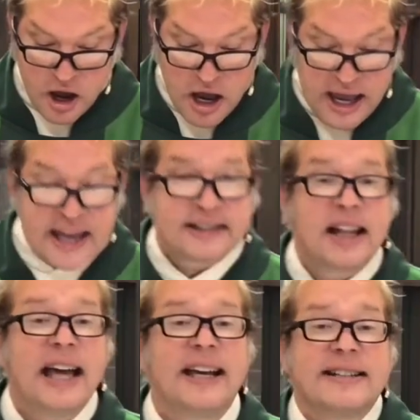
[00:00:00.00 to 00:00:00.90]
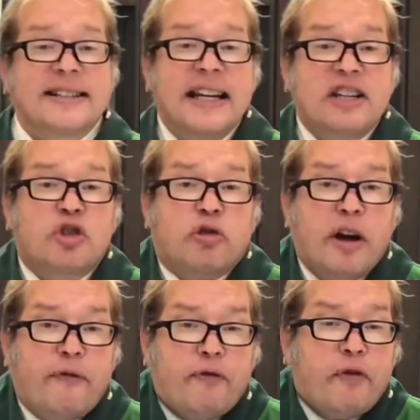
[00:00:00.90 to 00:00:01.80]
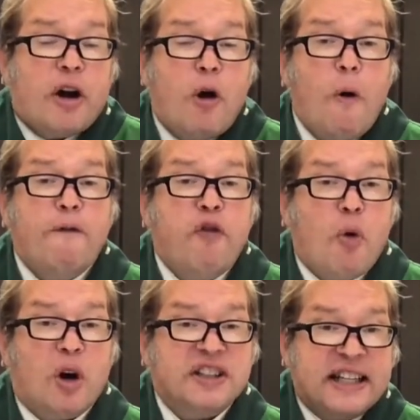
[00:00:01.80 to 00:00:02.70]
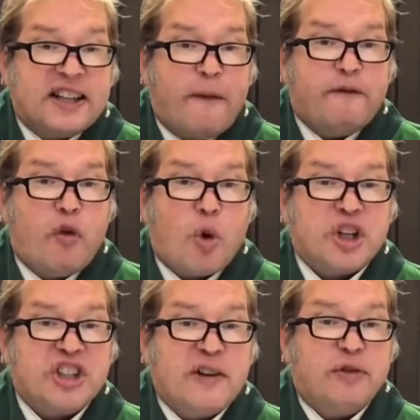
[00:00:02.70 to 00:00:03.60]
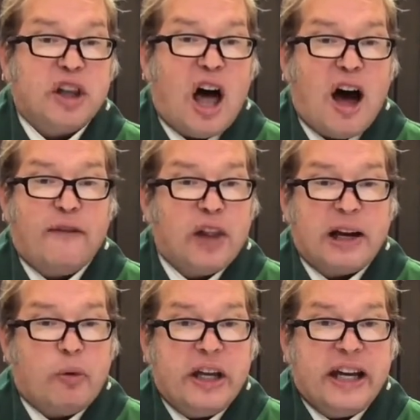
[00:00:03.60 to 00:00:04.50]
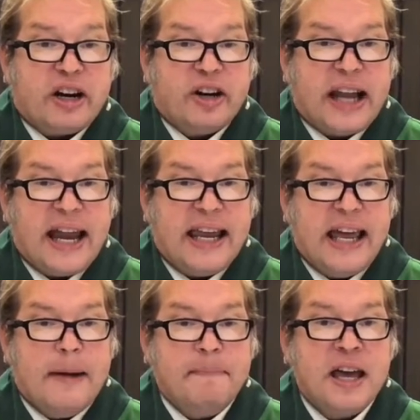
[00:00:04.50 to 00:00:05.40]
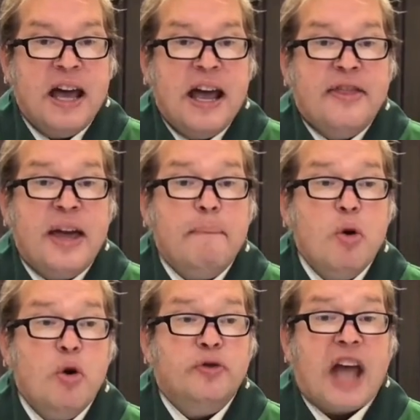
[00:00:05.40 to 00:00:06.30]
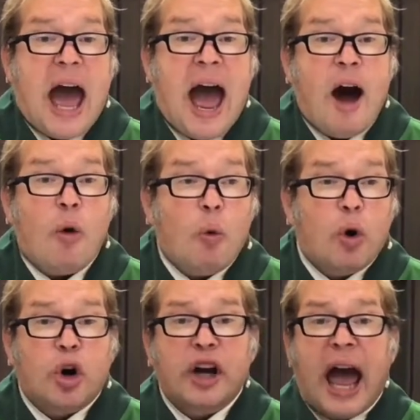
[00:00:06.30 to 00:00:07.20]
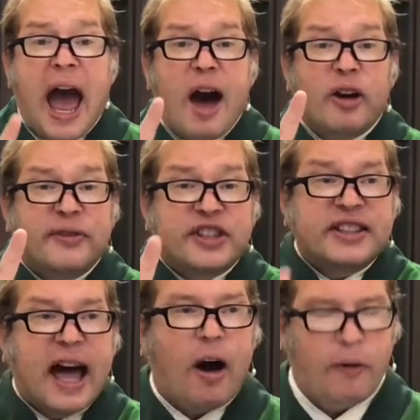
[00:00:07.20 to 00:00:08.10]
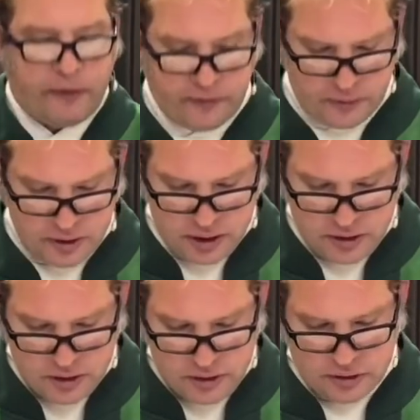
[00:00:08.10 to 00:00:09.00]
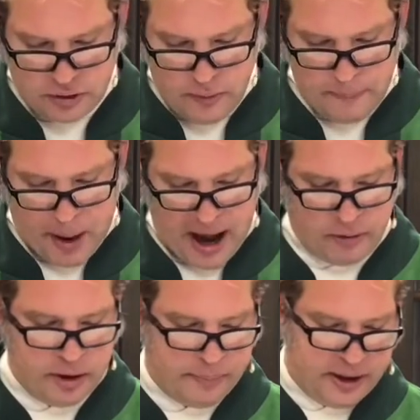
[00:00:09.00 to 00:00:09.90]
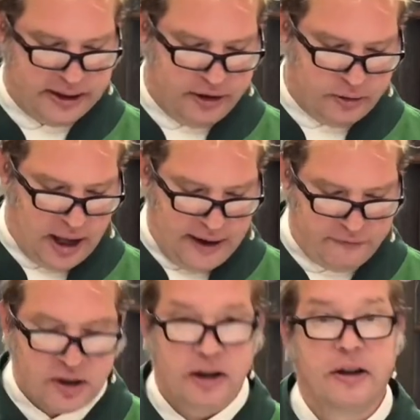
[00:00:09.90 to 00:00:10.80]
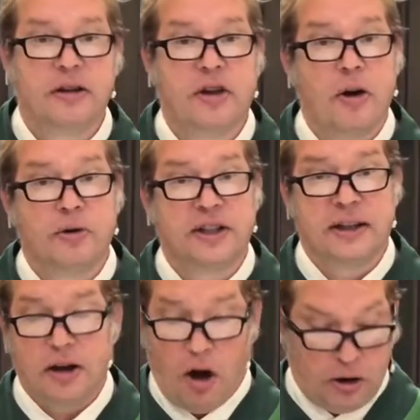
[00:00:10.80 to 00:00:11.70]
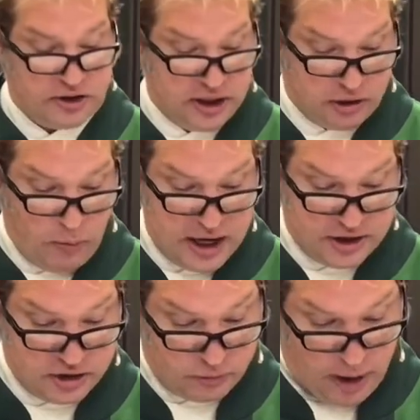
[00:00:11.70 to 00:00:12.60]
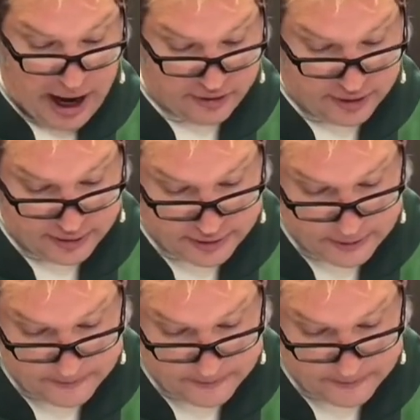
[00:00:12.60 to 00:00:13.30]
is like a centrifugal force. It's a force of love, like we hear in that hymn, that moves outward, out of self, to empower and bring new life to those in all situations around us.